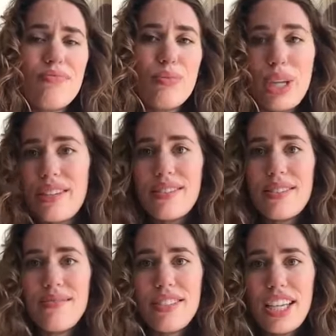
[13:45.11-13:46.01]

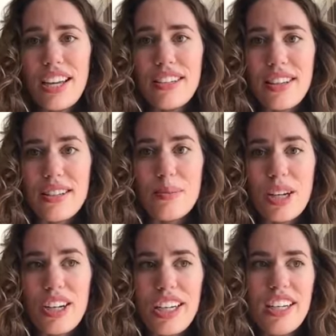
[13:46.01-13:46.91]
weeks to get to this
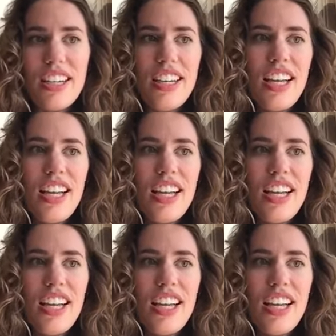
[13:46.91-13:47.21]
period.